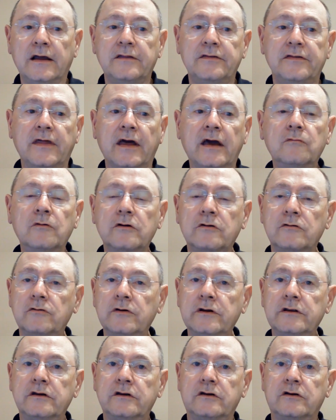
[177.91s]
Then we're
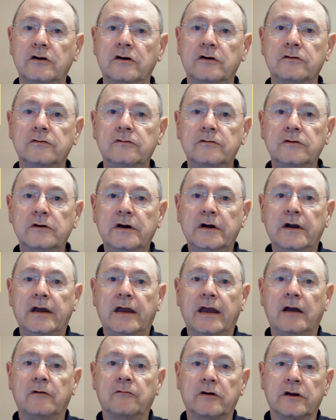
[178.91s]
going to go
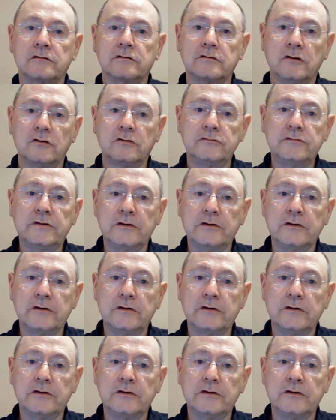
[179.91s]
and we're going to load